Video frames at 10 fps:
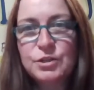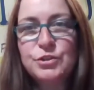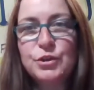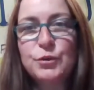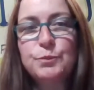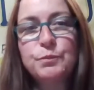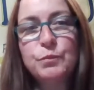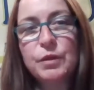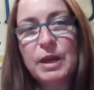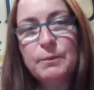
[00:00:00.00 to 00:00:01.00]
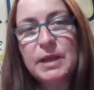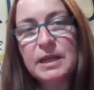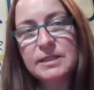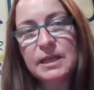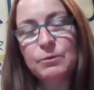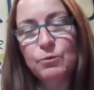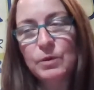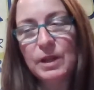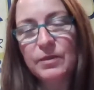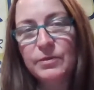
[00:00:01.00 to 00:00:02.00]
So, with that being said,
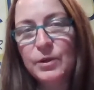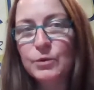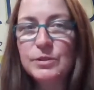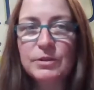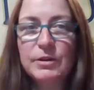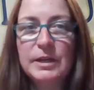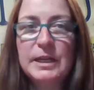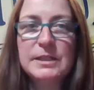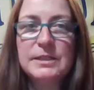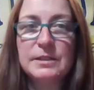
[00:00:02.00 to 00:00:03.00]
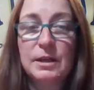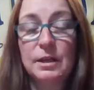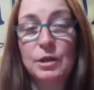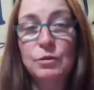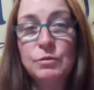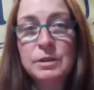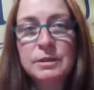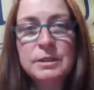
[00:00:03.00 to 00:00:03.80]
with those ingredients alone,